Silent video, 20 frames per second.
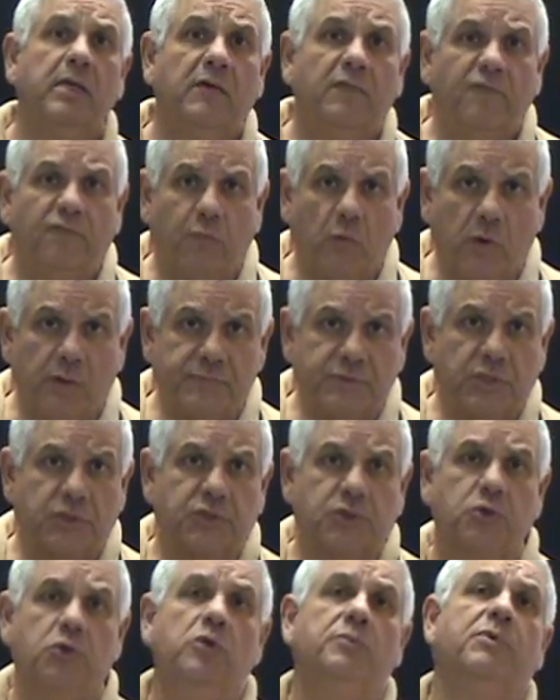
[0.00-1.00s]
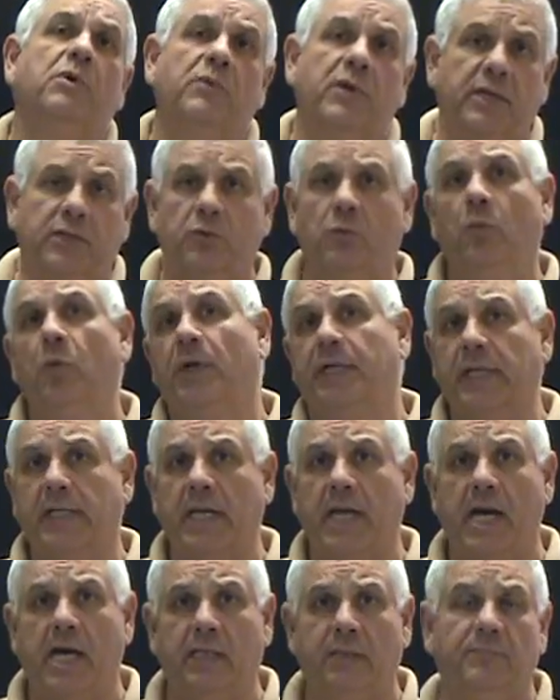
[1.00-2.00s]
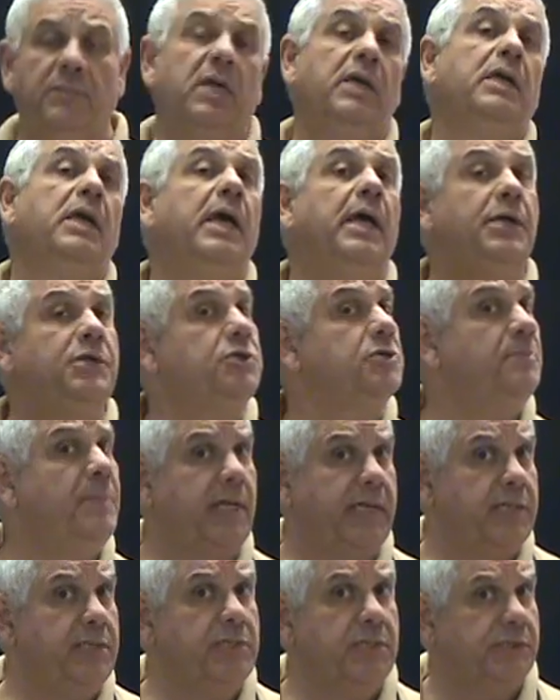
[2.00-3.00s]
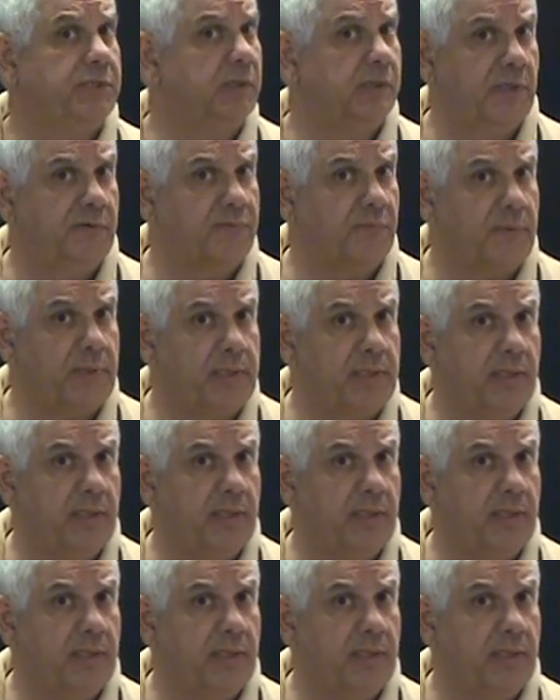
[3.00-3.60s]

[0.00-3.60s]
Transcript: forms a tube around the water column as you're making your delivery.